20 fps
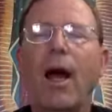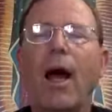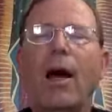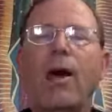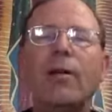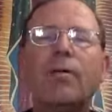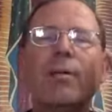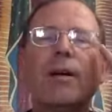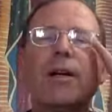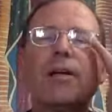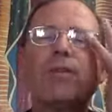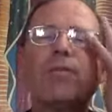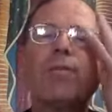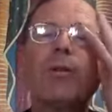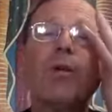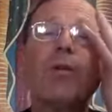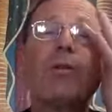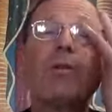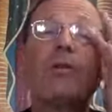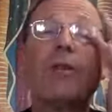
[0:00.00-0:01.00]
I will be
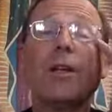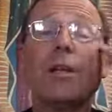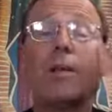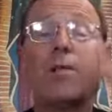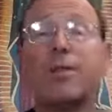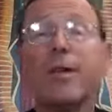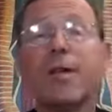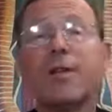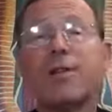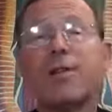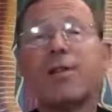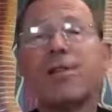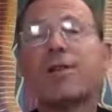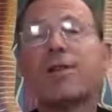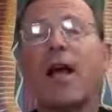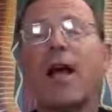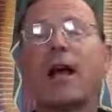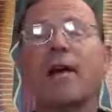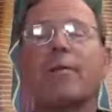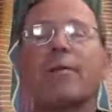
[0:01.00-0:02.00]
exposing the Blessed
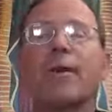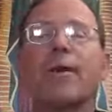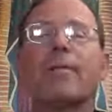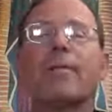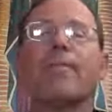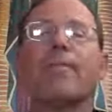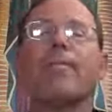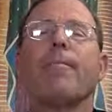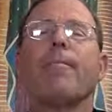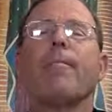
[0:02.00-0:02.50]
Sacrament